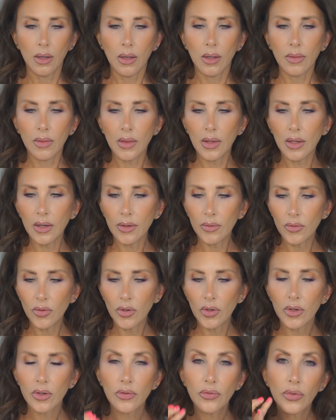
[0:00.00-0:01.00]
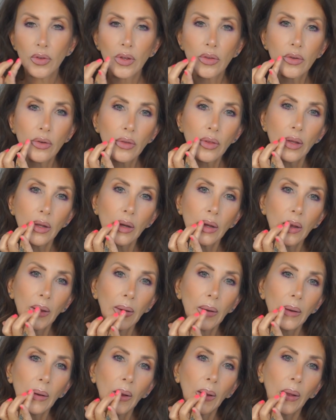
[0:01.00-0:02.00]
And then I'm going to feather that
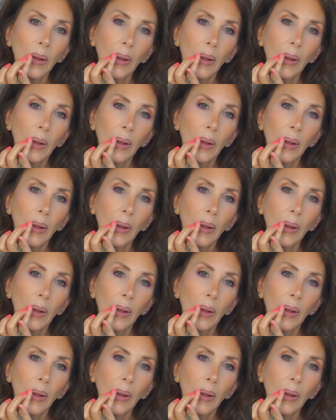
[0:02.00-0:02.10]
in.